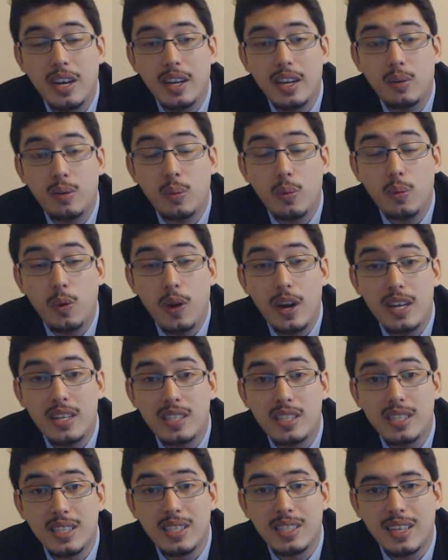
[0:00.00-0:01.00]
in
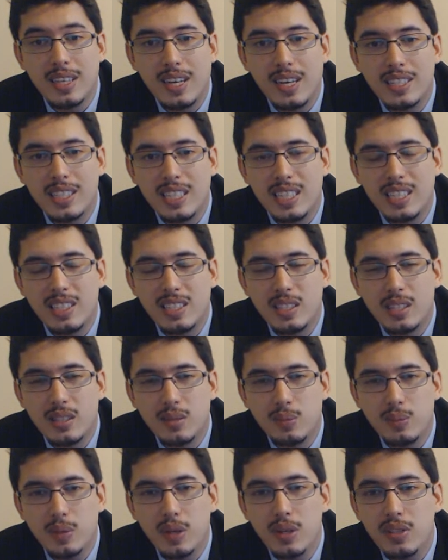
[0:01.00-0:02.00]
racing at the
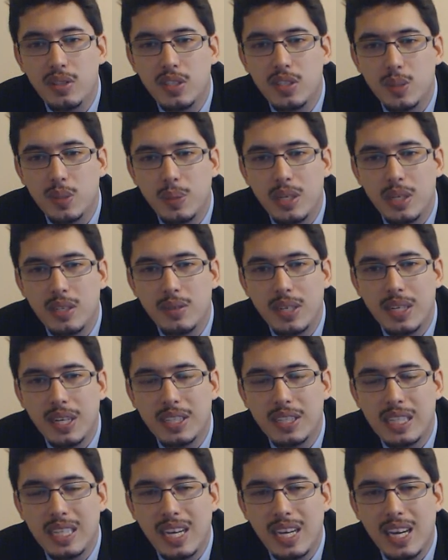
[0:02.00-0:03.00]
Indianapolis Motor
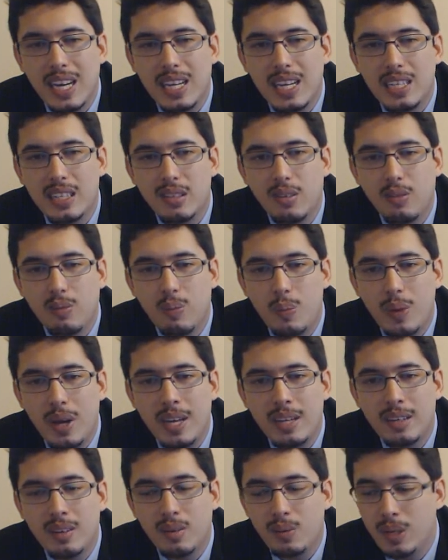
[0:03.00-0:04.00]
Speedway at the end of
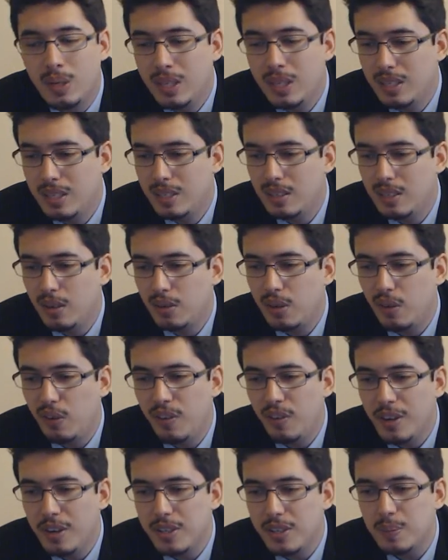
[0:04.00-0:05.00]
May, of
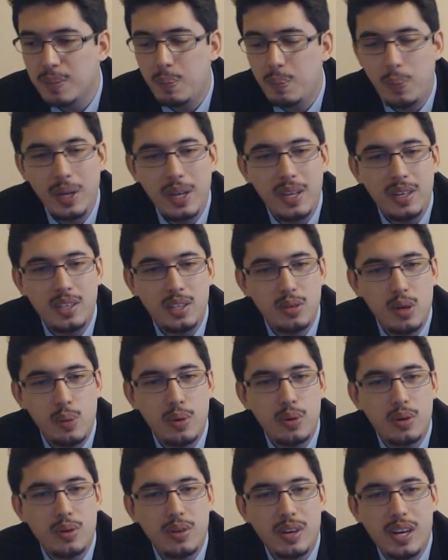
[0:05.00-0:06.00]
the first big
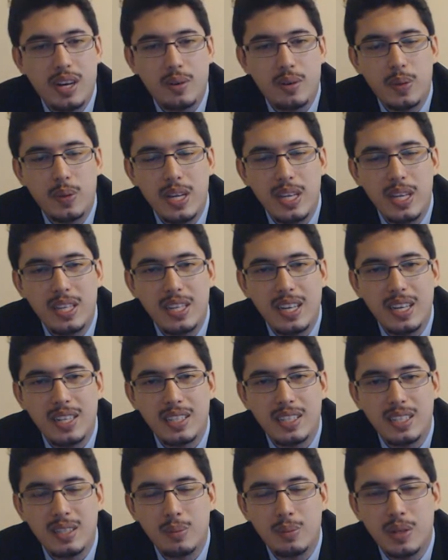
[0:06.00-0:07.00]
Triple Crown
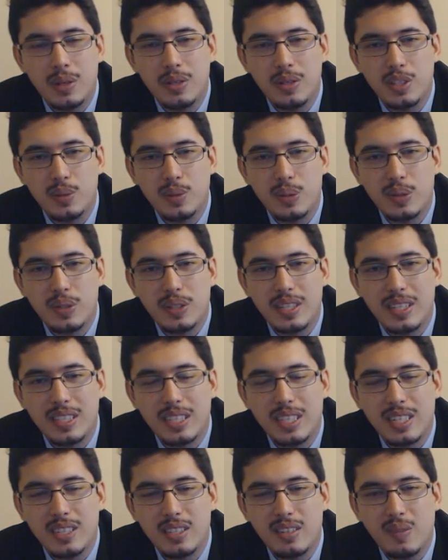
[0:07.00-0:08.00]
weekend in motorsport
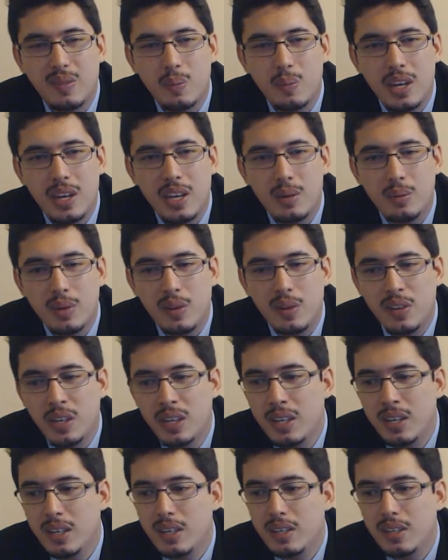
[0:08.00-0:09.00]
at the end of May, with
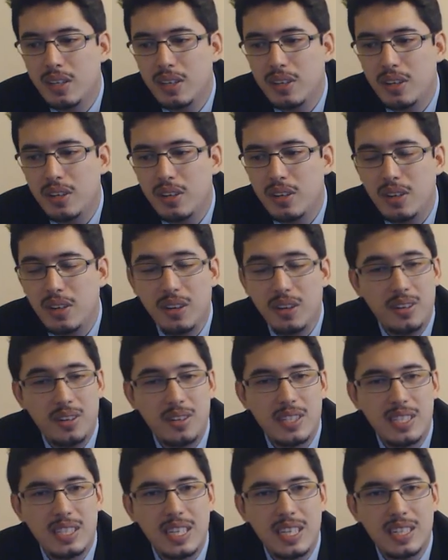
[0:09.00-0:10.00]
the
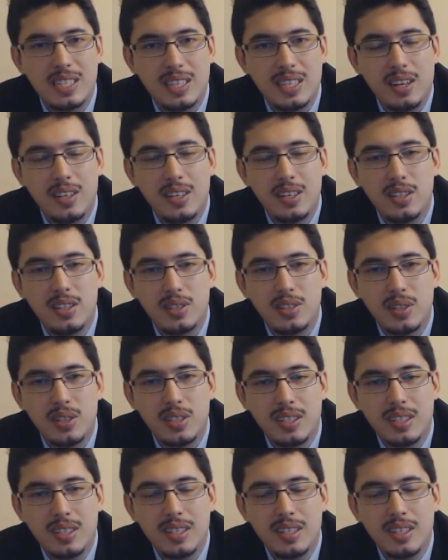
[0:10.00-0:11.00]
Coca-Cola
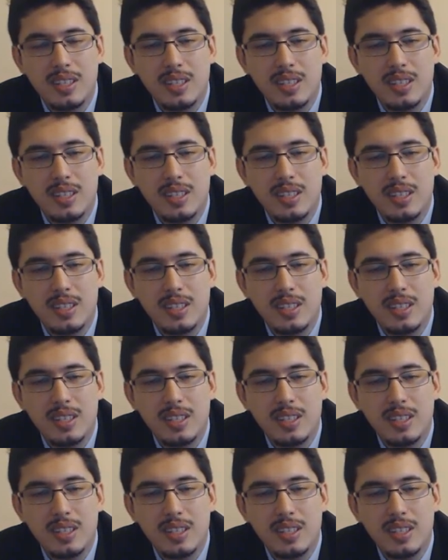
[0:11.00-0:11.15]
600